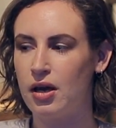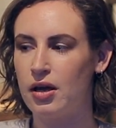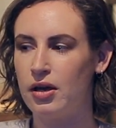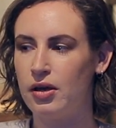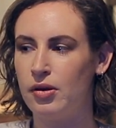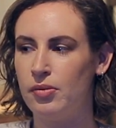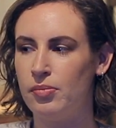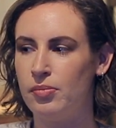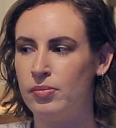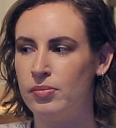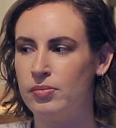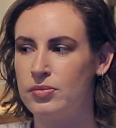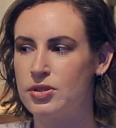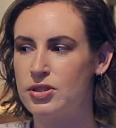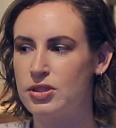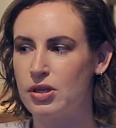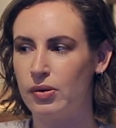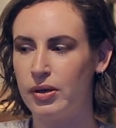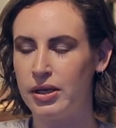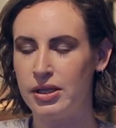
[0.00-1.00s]

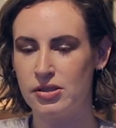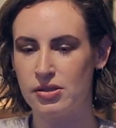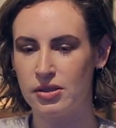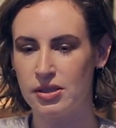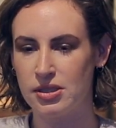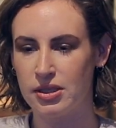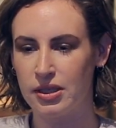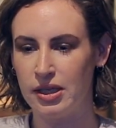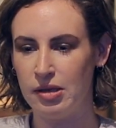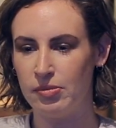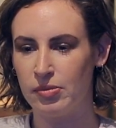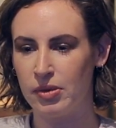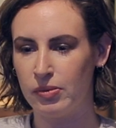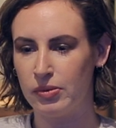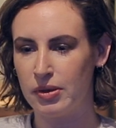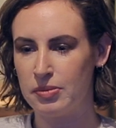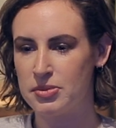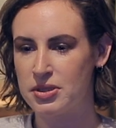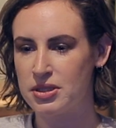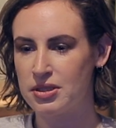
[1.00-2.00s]
So I try to keep my
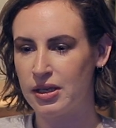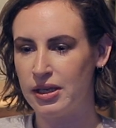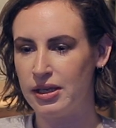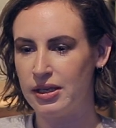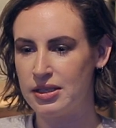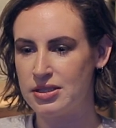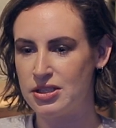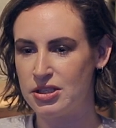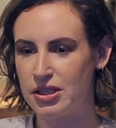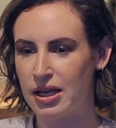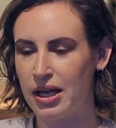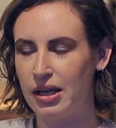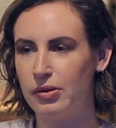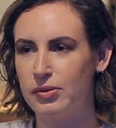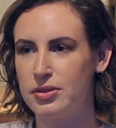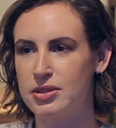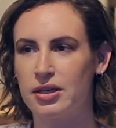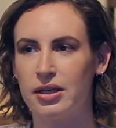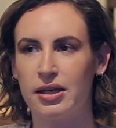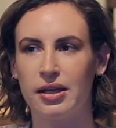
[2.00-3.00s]
website as shallow
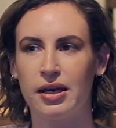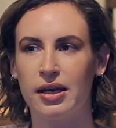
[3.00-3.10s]
as I